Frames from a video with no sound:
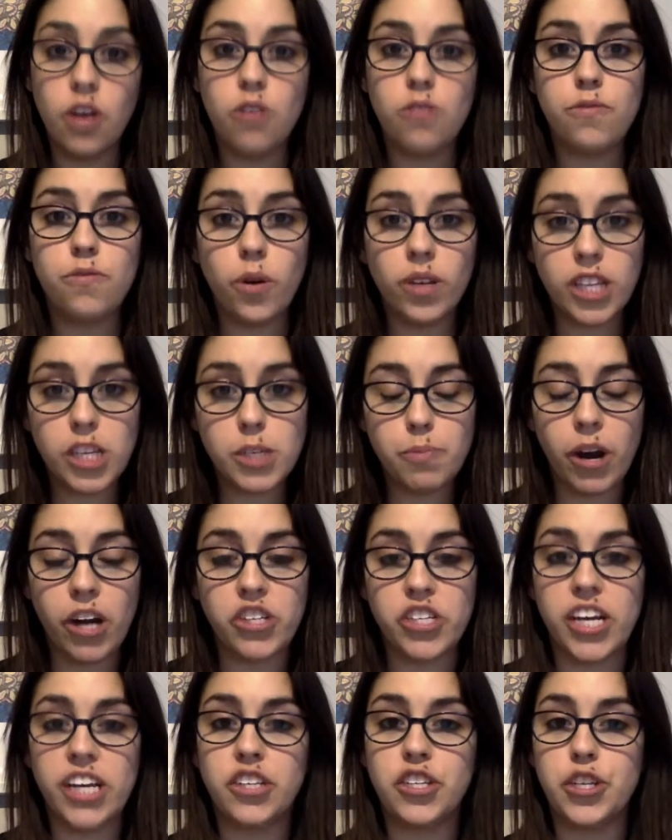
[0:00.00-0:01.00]
For this
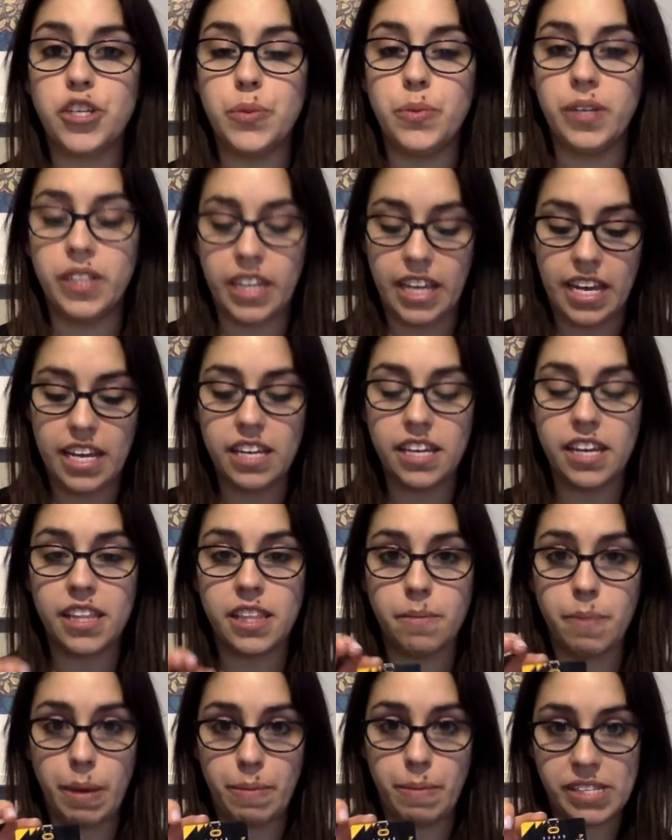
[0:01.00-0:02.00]
project, you will need
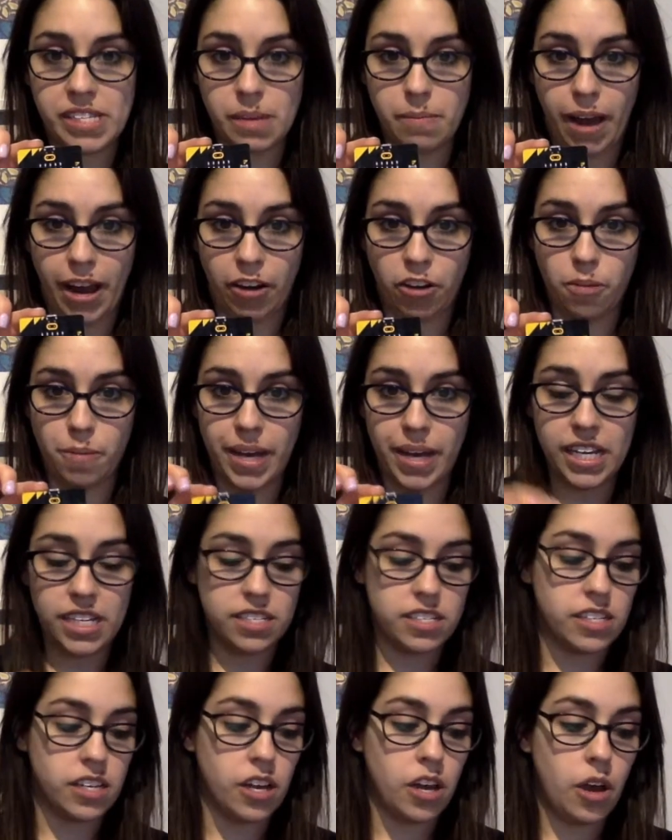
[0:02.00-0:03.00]
the BBC
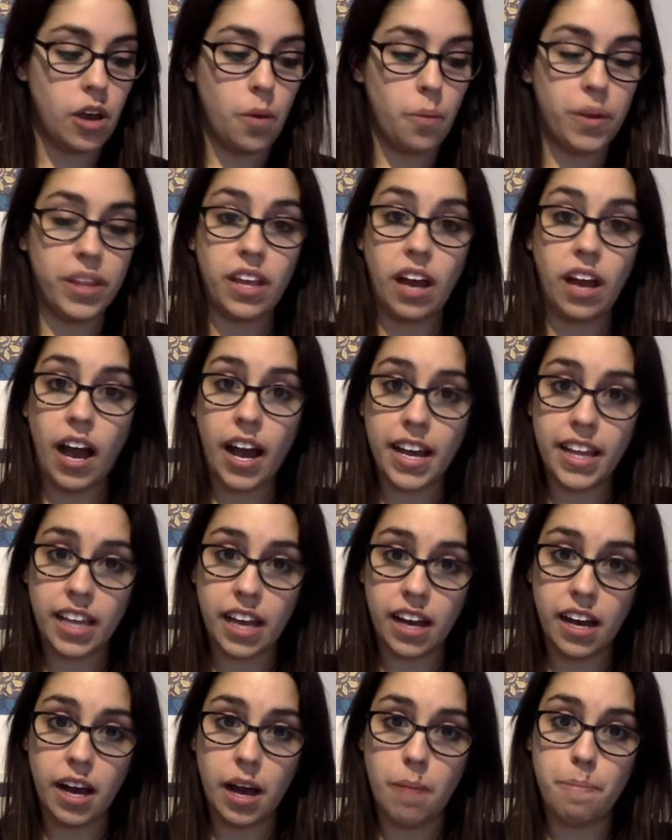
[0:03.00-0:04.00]
MicroBit with either
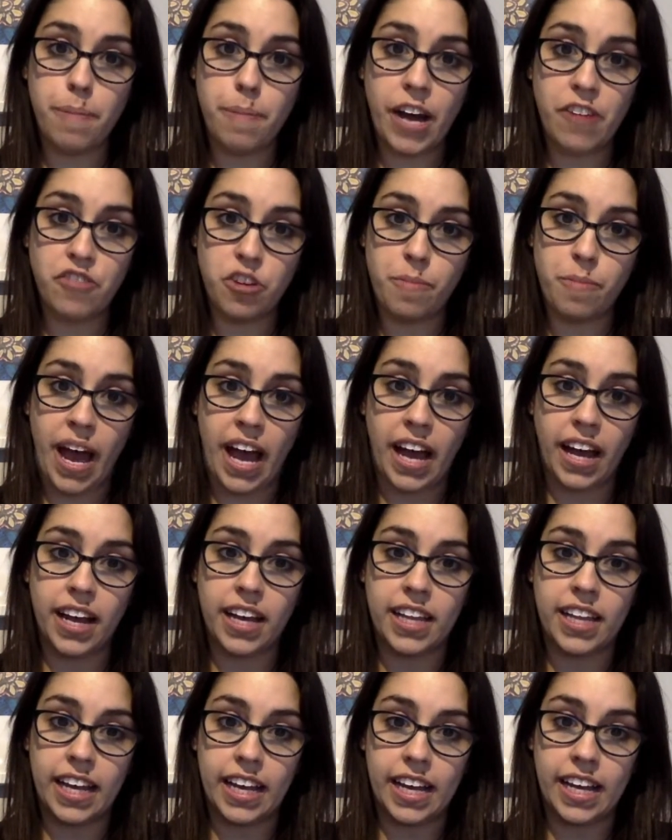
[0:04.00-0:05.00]
a battery pack
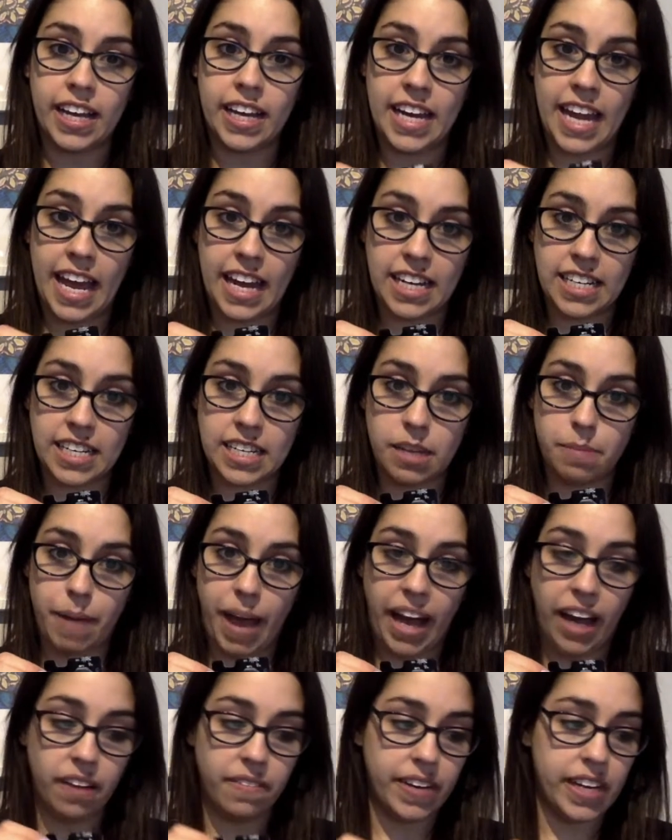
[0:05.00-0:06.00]
that can connect to the
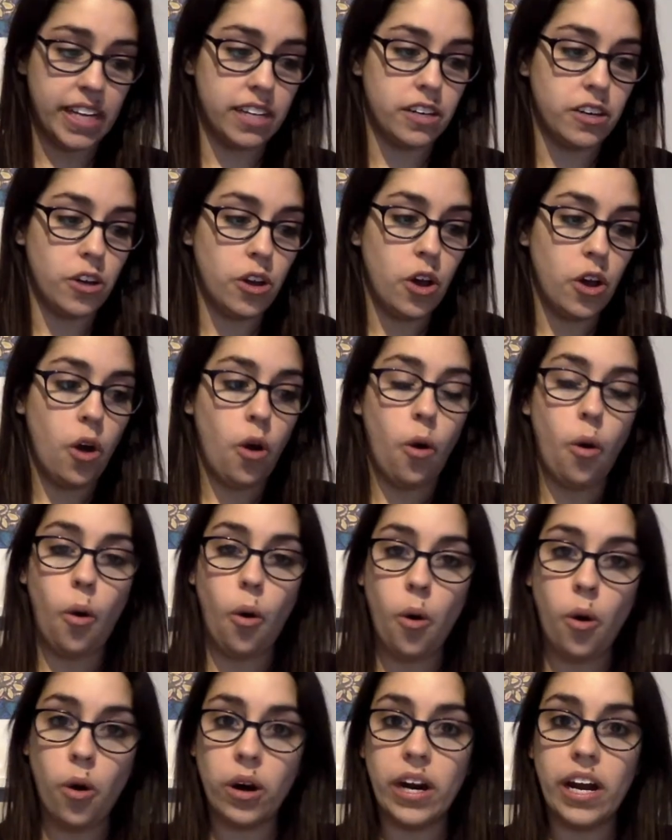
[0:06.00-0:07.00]
back of it,
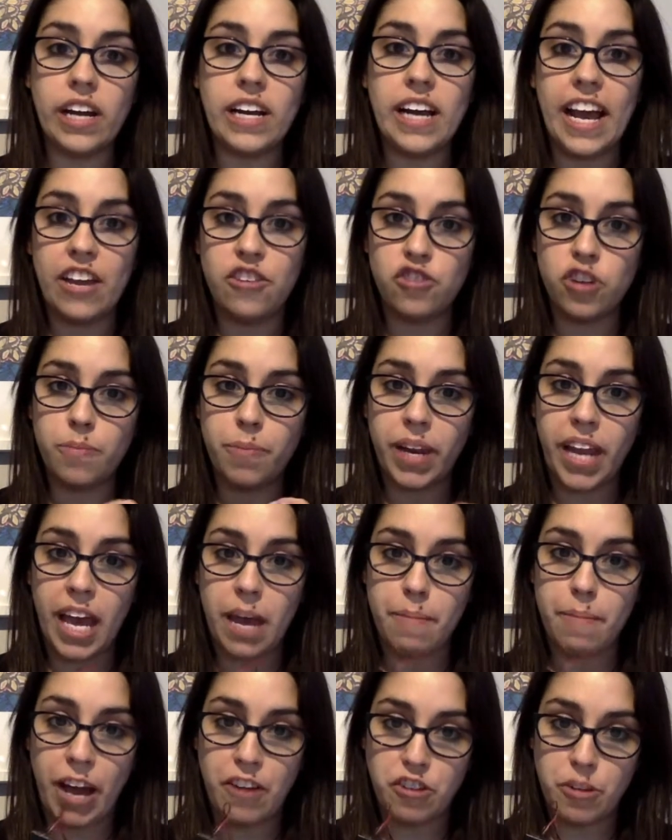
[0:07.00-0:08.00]
or a AAA
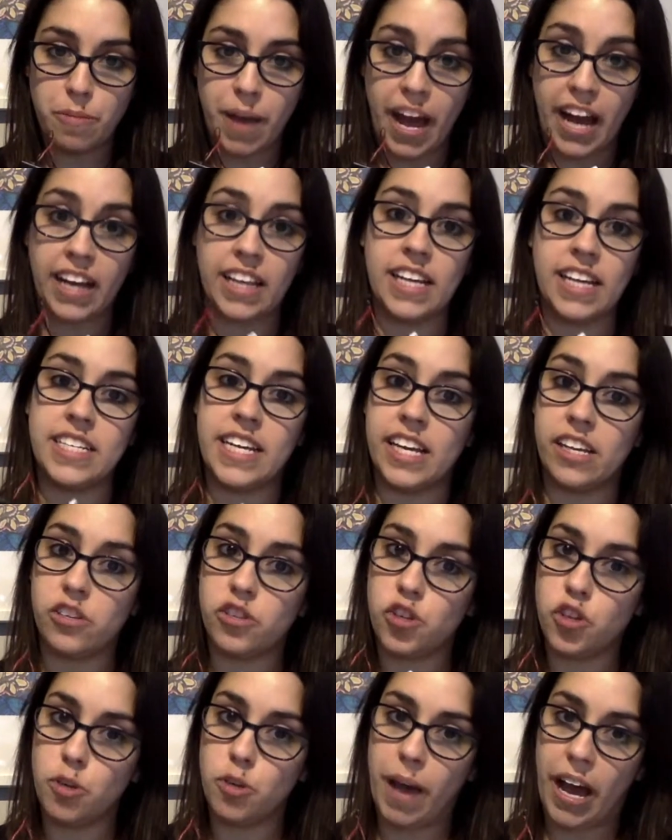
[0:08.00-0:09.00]
battery pack that takes
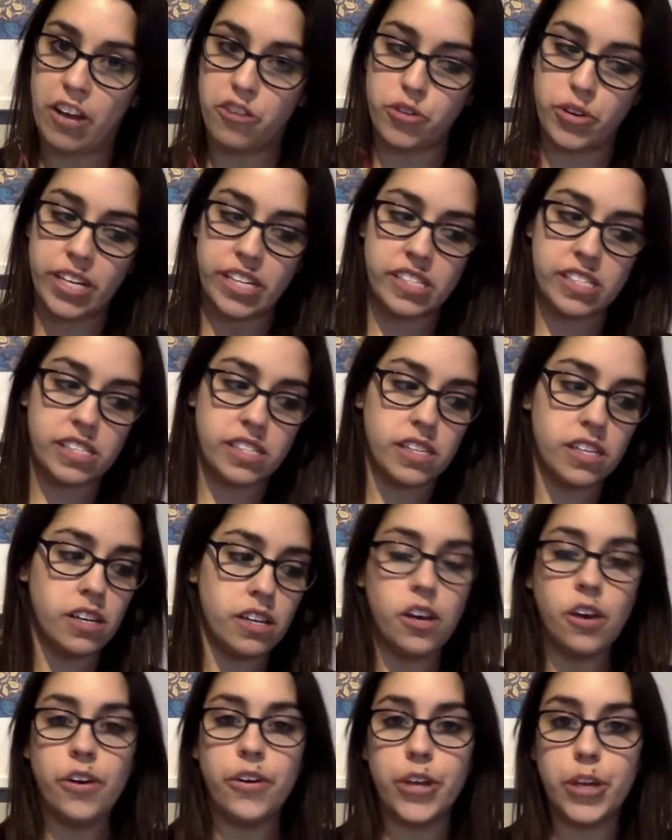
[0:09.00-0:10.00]
2 batteries.
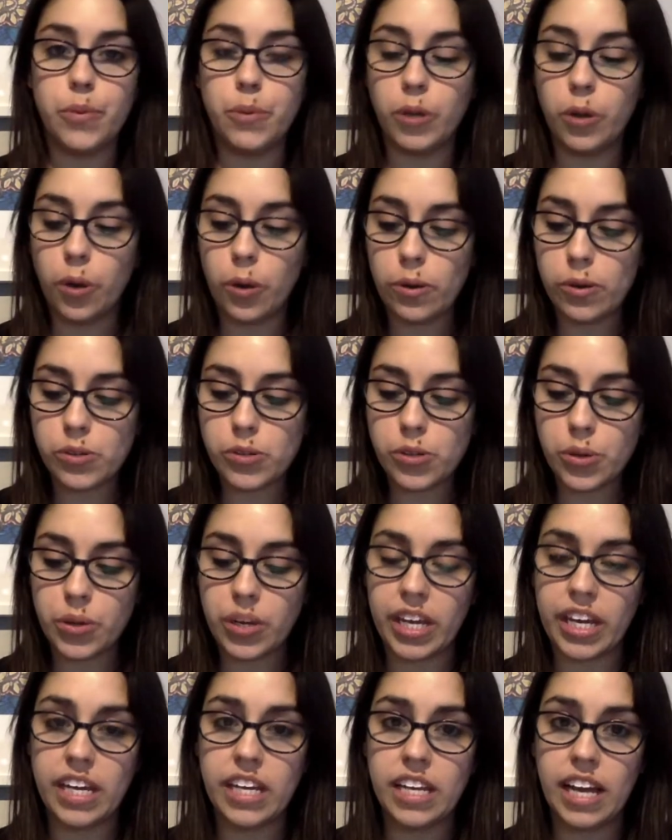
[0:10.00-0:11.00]
You will also
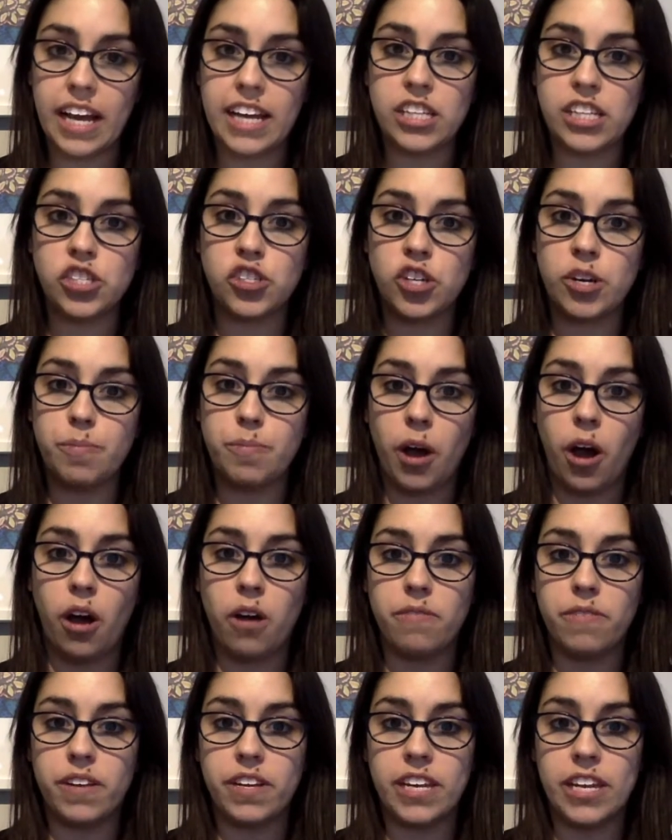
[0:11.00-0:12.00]
need a strip
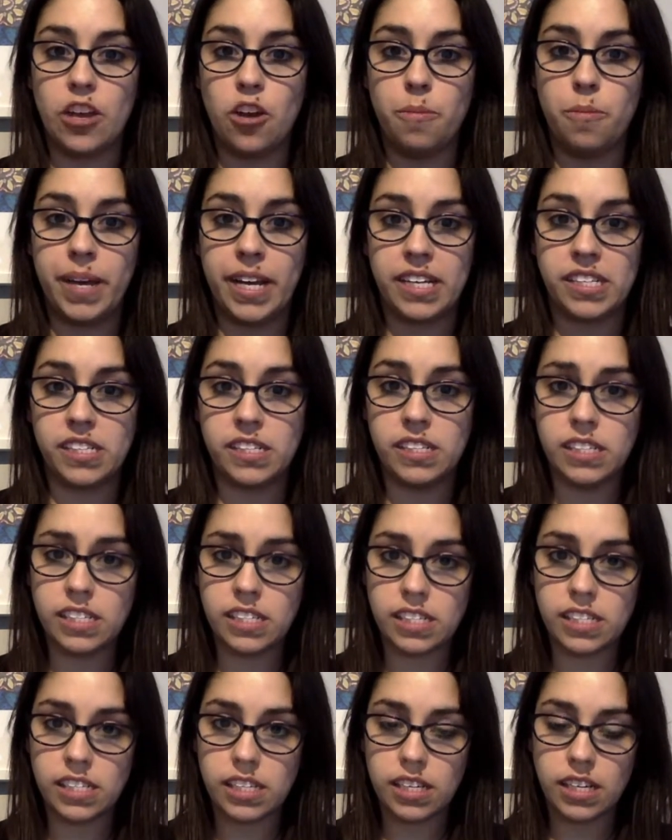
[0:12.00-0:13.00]
of
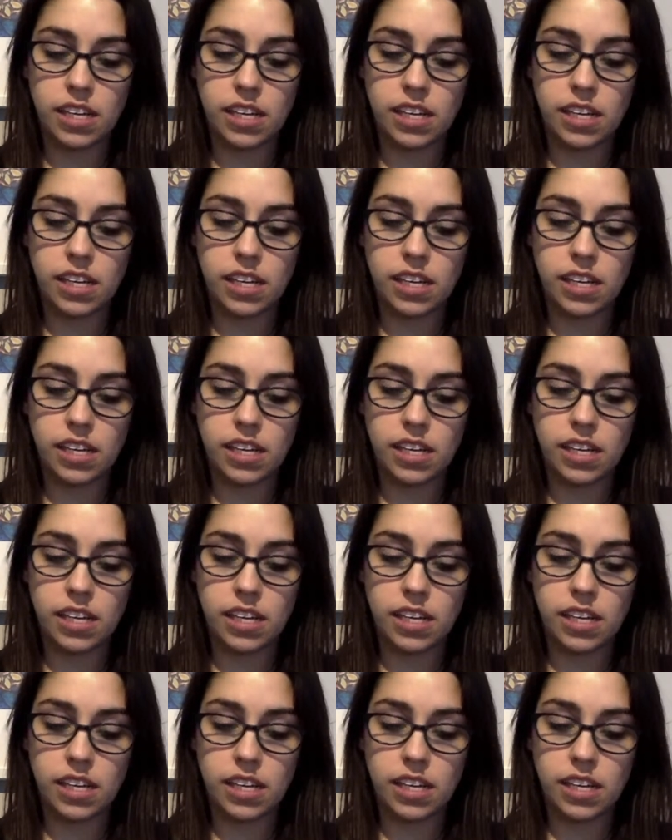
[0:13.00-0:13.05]
Neopixels,